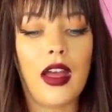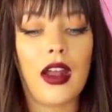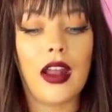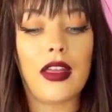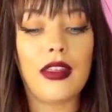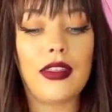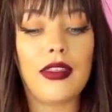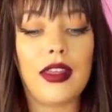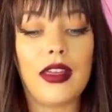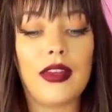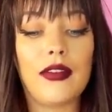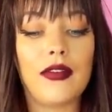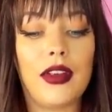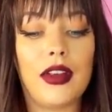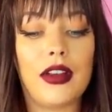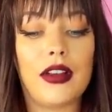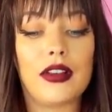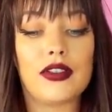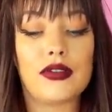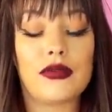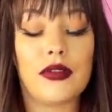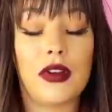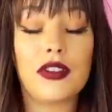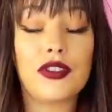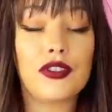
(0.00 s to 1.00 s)
And I think
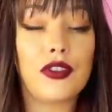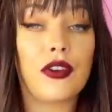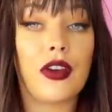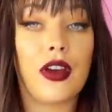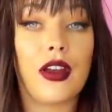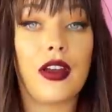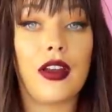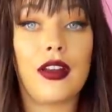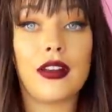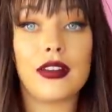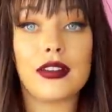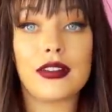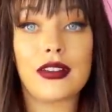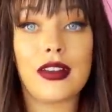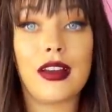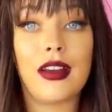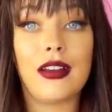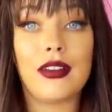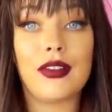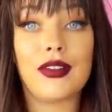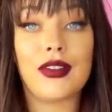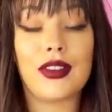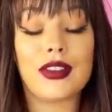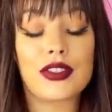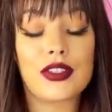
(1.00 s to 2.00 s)
Venus retrograde is
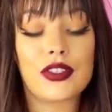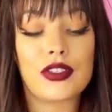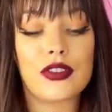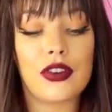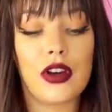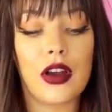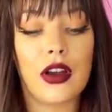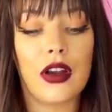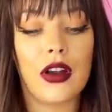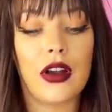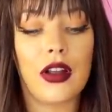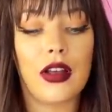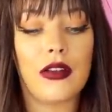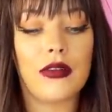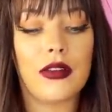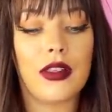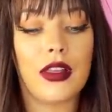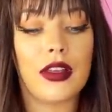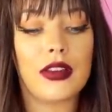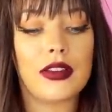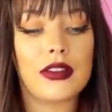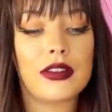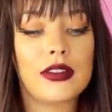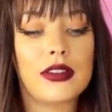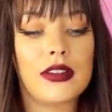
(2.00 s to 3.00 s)
kind of the start of
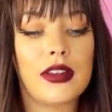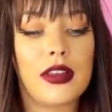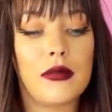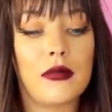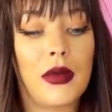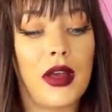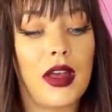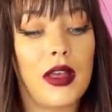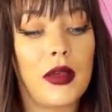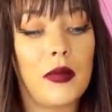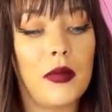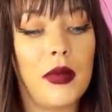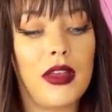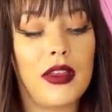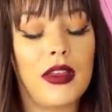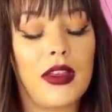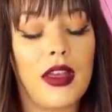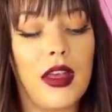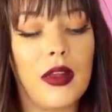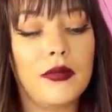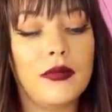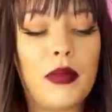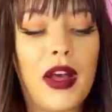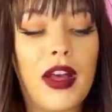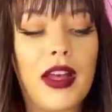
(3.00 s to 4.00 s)
this, in my
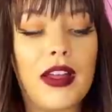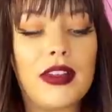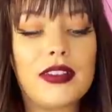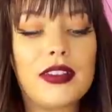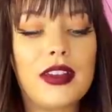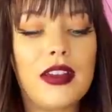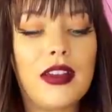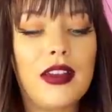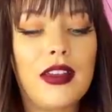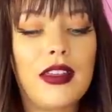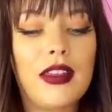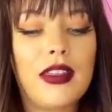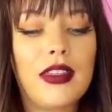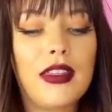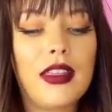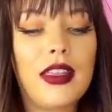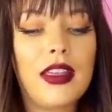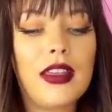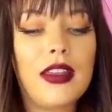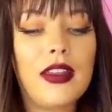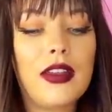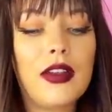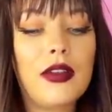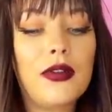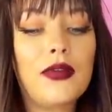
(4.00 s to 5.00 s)
opinion. But
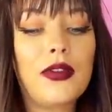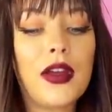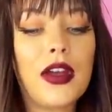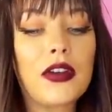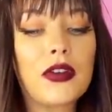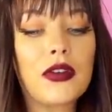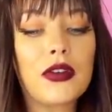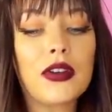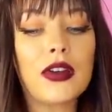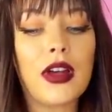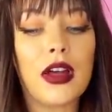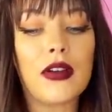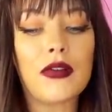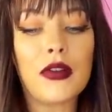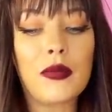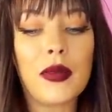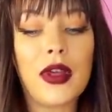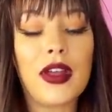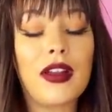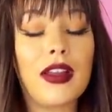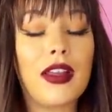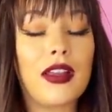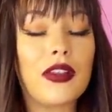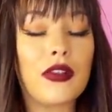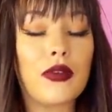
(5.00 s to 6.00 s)
the federal
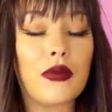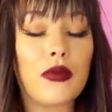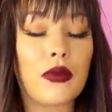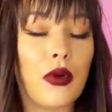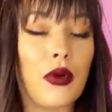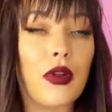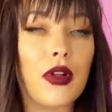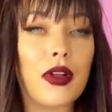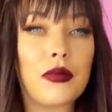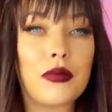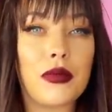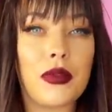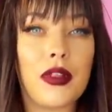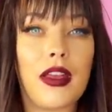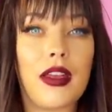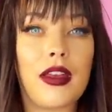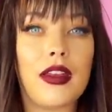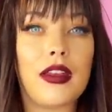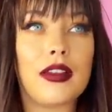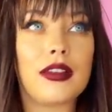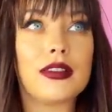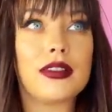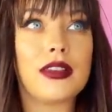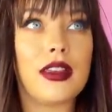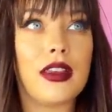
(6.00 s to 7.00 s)
government and the role it
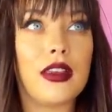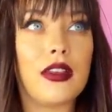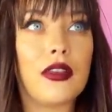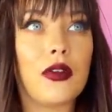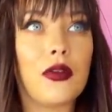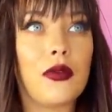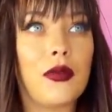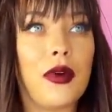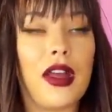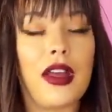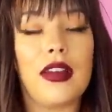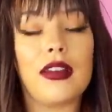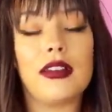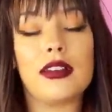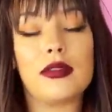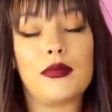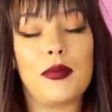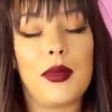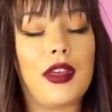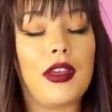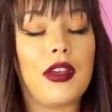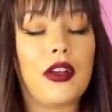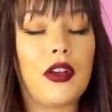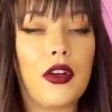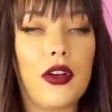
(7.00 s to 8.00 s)
plays either way is
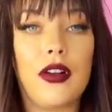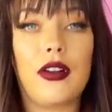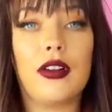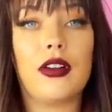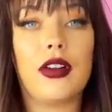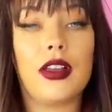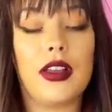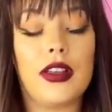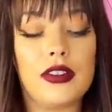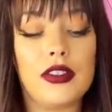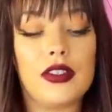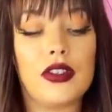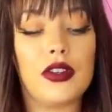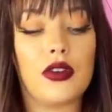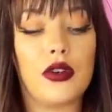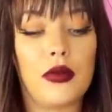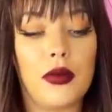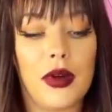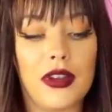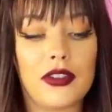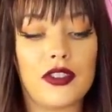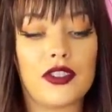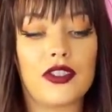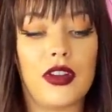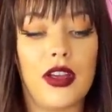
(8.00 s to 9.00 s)
being called into
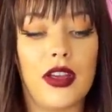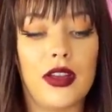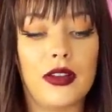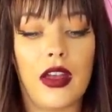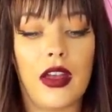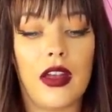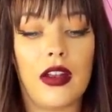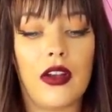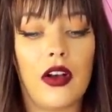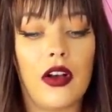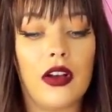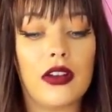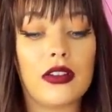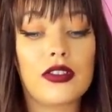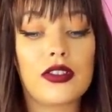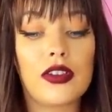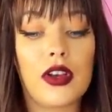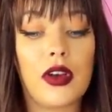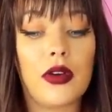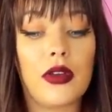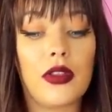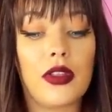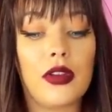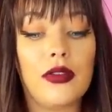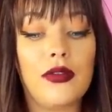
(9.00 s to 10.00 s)
question, and
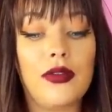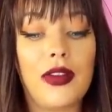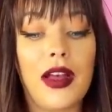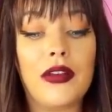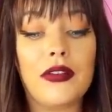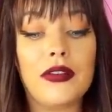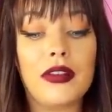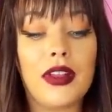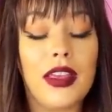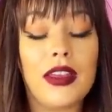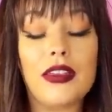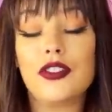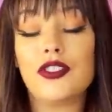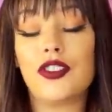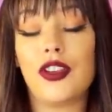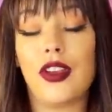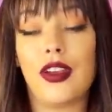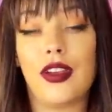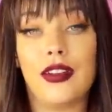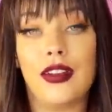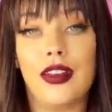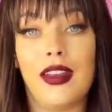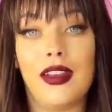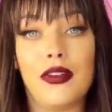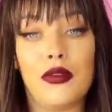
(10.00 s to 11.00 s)
also the
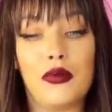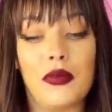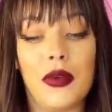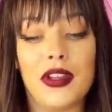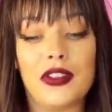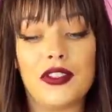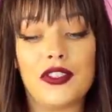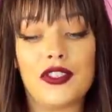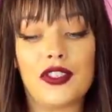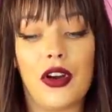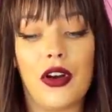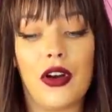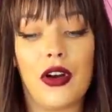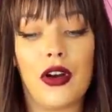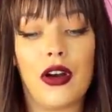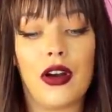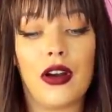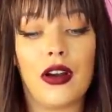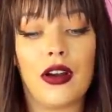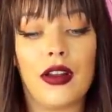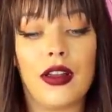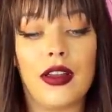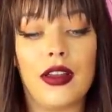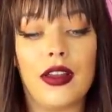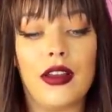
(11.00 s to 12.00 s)
foundation in which
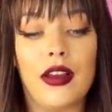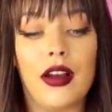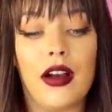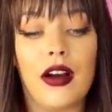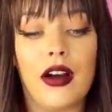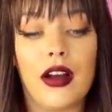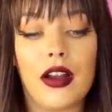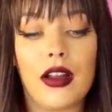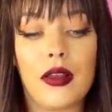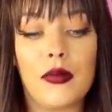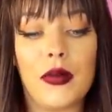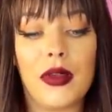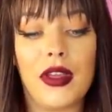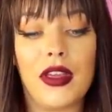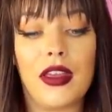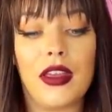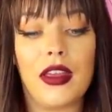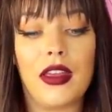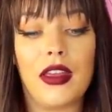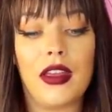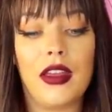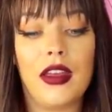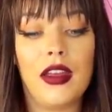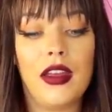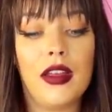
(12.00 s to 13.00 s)
our
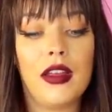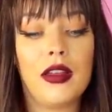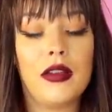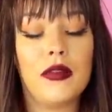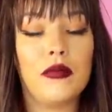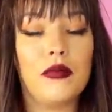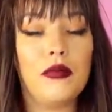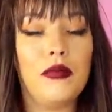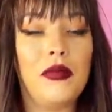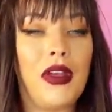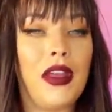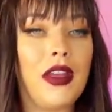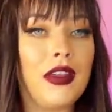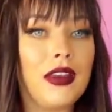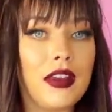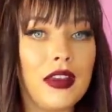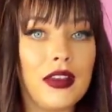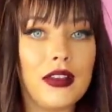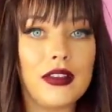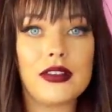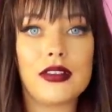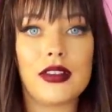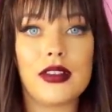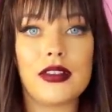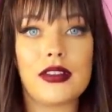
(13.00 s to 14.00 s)
economy,
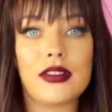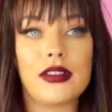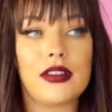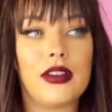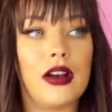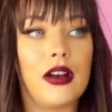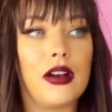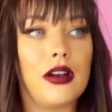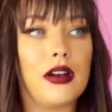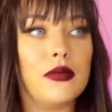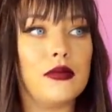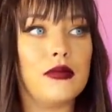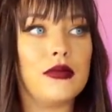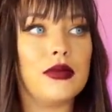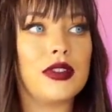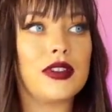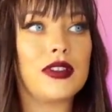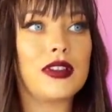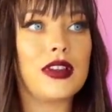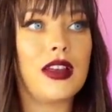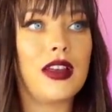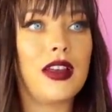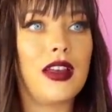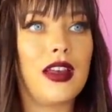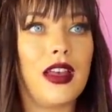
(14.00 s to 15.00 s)
banking
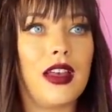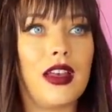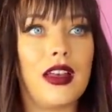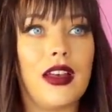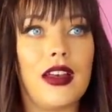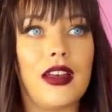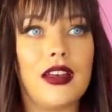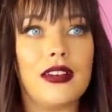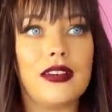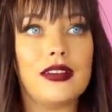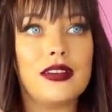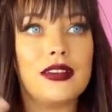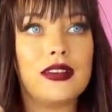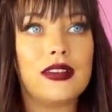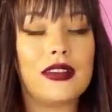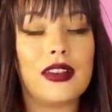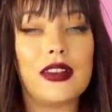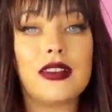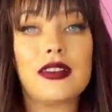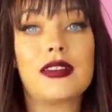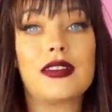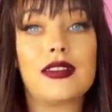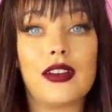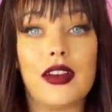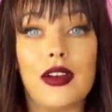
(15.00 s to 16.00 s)
systems, and
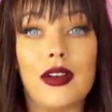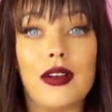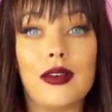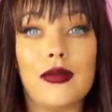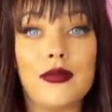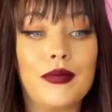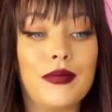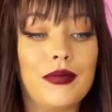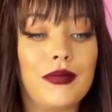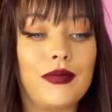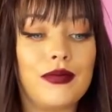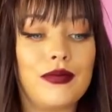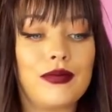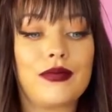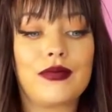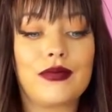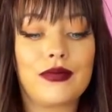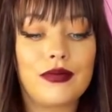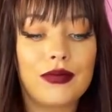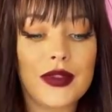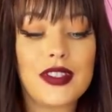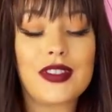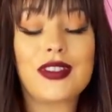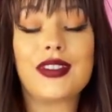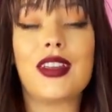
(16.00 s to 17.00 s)
system
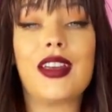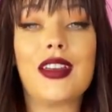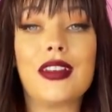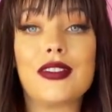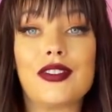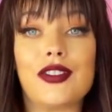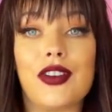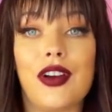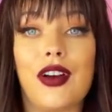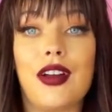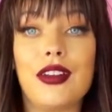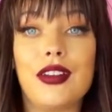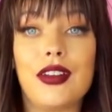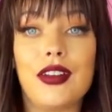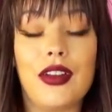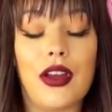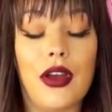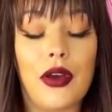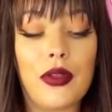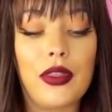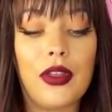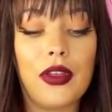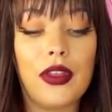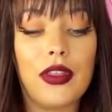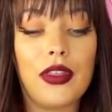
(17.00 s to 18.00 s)
stands on. You
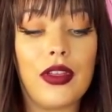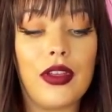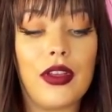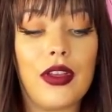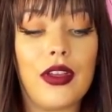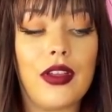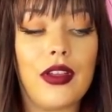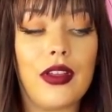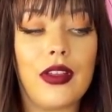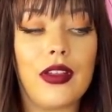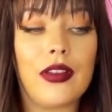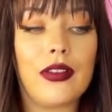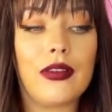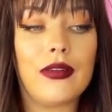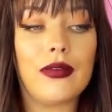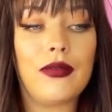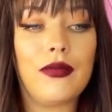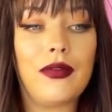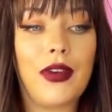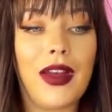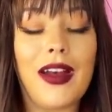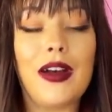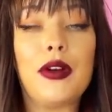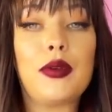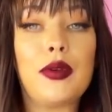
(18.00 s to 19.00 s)
know, the the
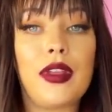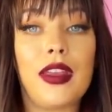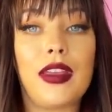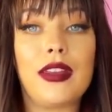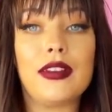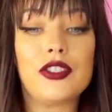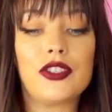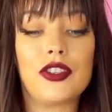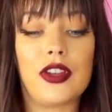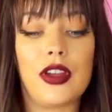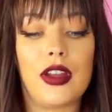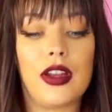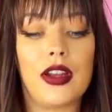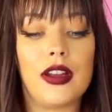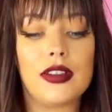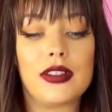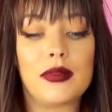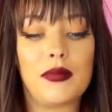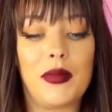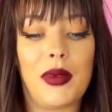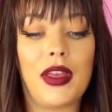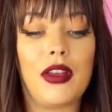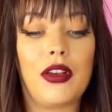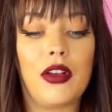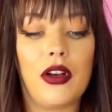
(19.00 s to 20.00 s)
foundation is
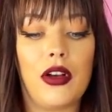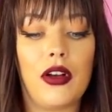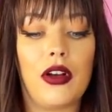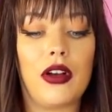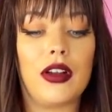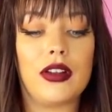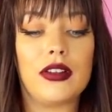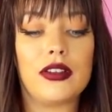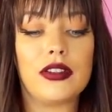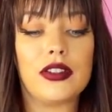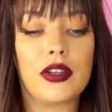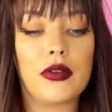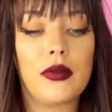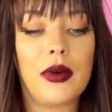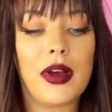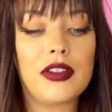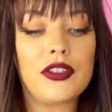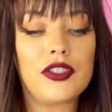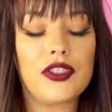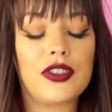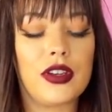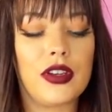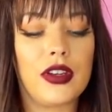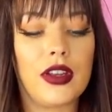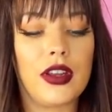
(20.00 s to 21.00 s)
being called into
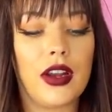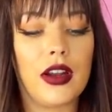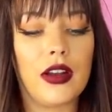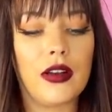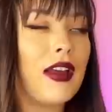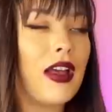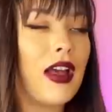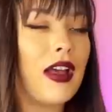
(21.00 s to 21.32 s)
question here.